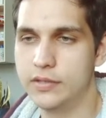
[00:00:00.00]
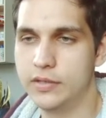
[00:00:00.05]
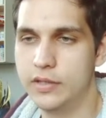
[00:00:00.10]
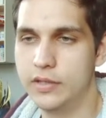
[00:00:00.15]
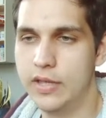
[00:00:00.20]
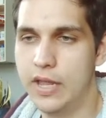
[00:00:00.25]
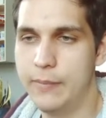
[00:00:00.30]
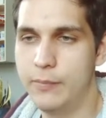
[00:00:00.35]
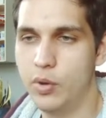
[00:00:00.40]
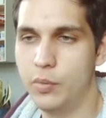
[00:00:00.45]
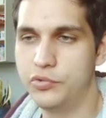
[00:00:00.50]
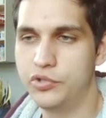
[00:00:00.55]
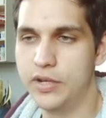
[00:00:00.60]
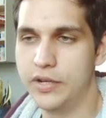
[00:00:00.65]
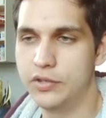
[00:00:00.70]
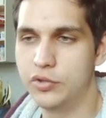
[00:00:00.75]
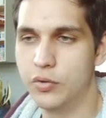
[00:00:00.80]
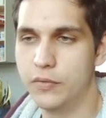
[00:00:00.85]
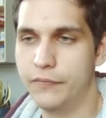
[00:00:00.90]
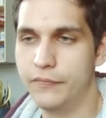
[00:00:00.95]

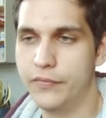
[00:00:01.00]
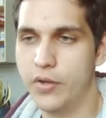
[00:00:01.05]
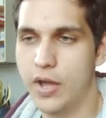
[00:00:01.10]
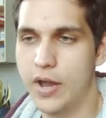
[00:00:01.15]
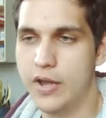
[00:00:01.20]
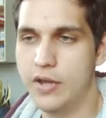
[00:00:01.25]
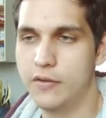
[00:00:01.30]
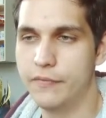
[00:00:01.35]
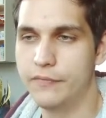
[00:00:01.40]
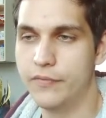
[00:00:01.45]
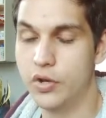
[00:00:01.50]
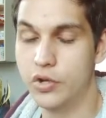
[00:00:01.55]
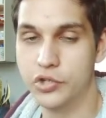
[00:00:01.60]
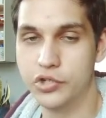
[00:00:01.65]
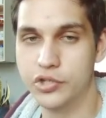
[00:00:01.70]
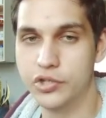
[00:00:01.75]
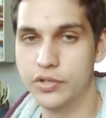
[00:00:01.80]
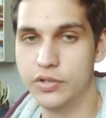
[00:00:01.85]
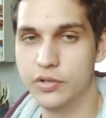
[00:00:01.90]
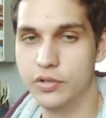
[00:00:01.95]
GameObject.find
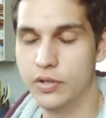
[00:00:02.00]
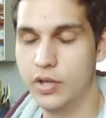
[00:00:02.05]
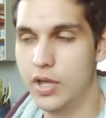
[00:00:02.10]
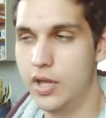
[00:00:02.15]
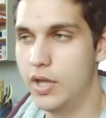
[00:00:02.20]
function